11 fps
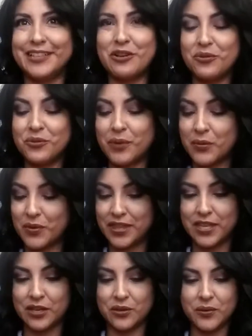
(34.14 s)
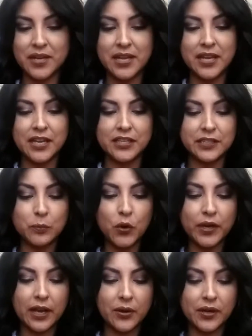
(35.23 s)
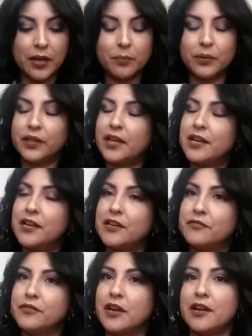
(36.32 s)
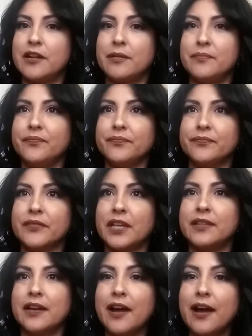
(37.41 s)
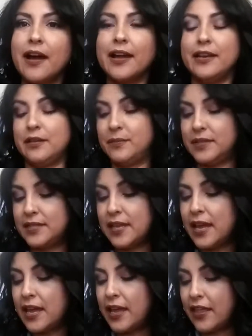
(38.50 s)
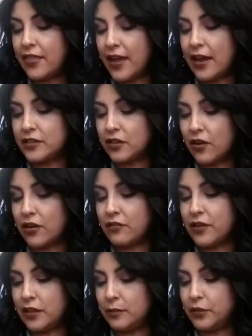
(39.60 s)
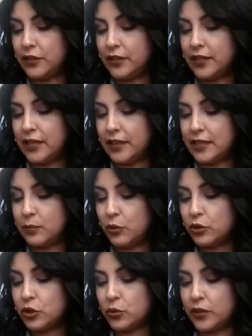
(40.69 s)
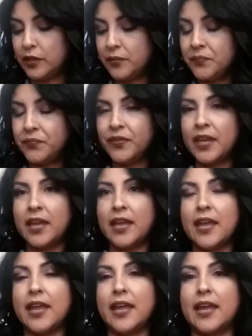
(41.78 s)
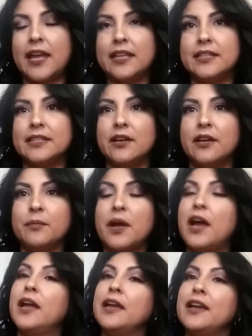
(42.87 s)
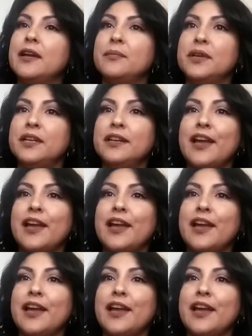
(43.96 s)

go through it with you. Just point out a couple of the hot items that are available in this brochure. And I